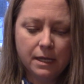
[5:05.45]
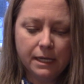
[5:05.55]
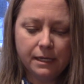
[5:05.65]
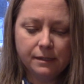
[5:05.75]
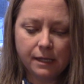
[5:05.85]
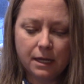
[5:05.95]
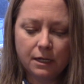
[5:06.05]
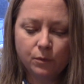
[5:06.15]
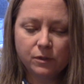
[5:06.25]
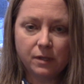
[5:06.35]
He said
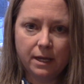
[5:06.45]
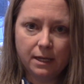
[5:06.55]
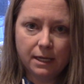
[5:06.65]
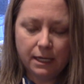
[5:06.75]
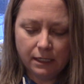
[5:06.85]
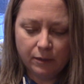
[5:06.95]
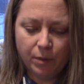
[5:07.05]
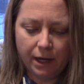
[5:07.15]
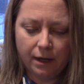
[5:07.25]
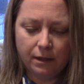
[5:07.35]
it was like a heating
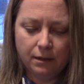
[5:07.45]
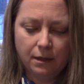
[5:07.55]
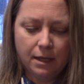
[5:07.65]
pad,